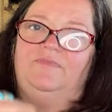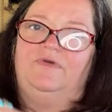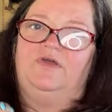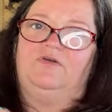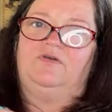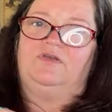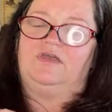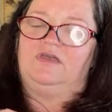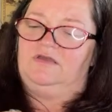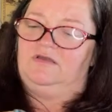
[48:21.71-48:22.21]

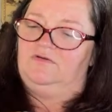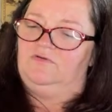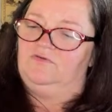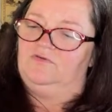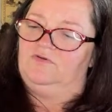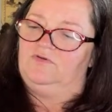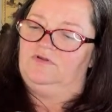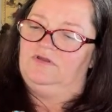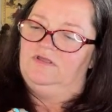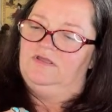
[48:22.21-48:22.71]
Okay,
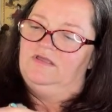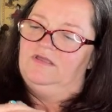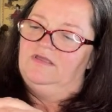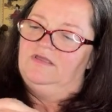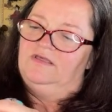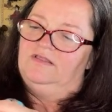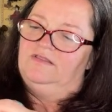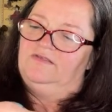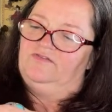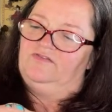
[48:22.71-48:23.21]
hold on.
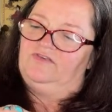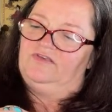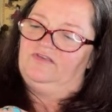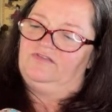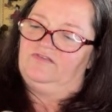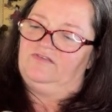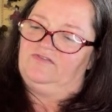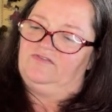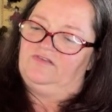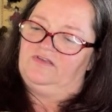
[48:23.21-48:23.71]
Let's
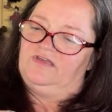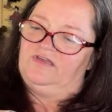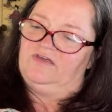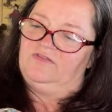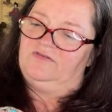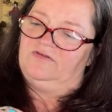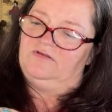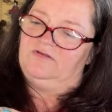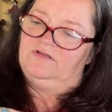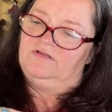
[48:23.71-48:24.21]
get this
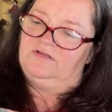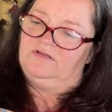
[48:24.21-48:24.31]
together.